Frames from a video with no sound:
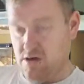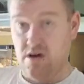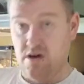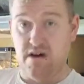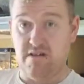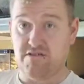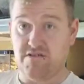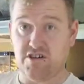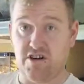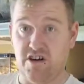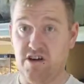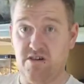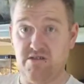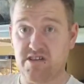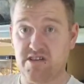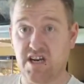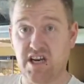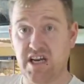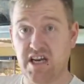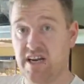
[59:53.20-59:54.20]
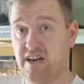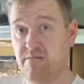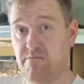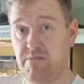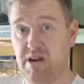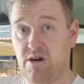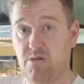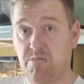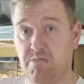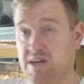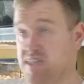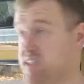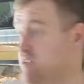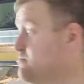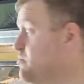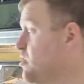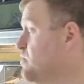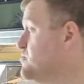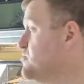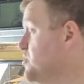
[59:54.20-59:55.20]
I've just got loads of cleaning little bits and
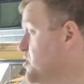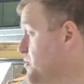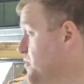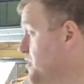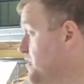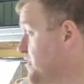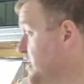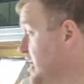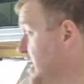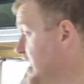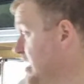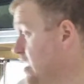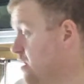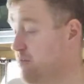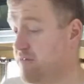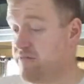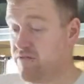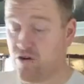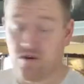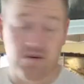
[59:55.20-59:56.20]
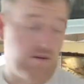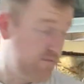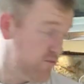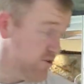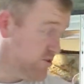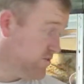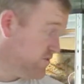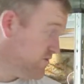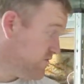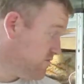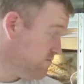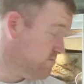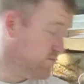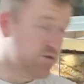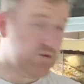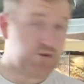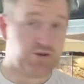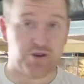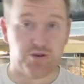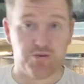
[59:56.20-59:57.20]
bobs to do over there now before I move
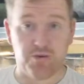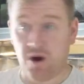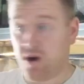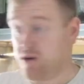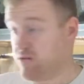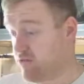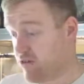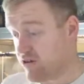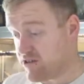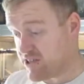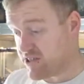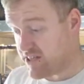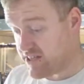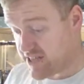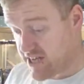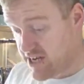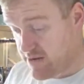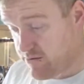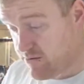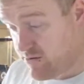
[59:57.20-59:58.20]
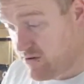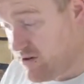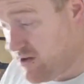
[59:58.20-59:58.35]
Mushu over onto the table.